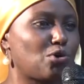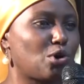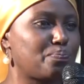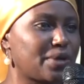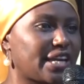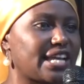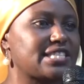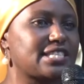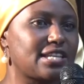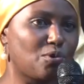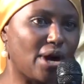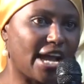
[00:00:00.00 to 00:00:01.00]
ma
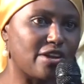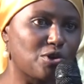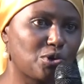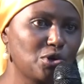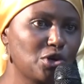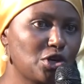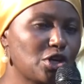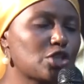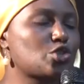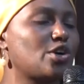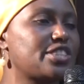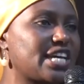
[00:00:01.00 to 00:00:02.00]
copyrights iwayo
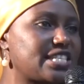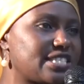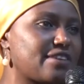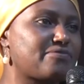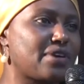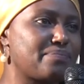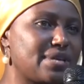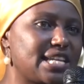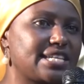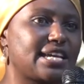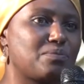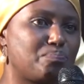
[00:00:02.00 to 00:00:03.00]
so that the
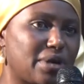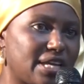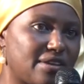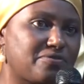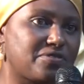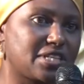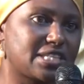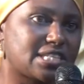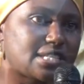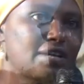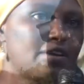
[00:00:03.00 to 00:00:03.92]
family can benefit.